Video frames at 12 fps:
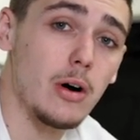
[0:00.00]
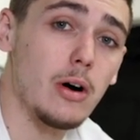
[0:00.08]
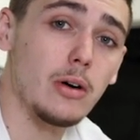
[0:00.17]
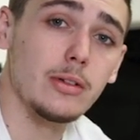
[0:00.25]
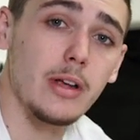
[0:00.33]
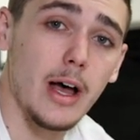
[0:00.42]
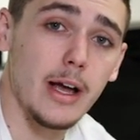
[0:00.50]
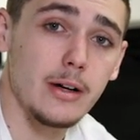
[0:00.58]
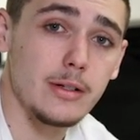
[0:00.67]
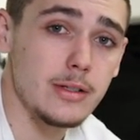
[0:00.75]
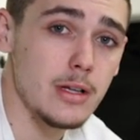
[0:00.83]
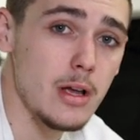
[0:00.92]
all
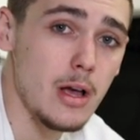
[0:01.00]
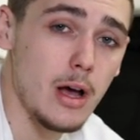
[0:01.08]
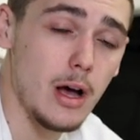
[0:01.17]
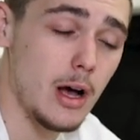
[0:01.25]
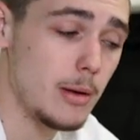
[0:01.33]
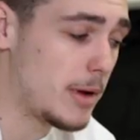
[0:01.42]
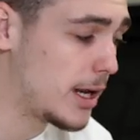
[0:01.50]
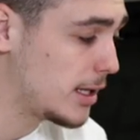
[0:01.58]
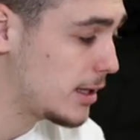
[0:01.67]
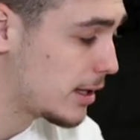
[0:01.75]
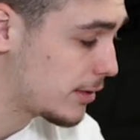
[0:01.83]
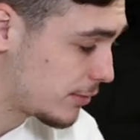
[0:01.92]
tires,
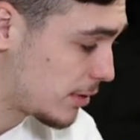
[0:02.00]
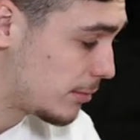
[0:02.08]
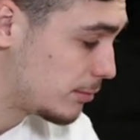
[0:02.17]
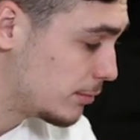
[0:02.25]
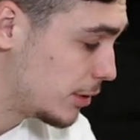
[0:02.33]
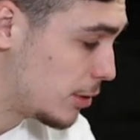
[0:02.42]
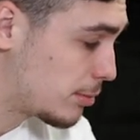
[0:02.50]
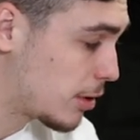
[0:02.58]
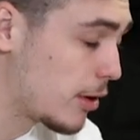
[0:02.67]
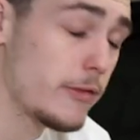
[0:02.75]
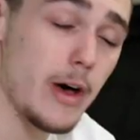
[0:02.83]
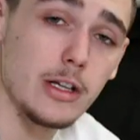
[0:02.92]
anything from low
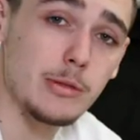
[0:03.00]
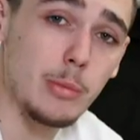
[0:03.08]
profile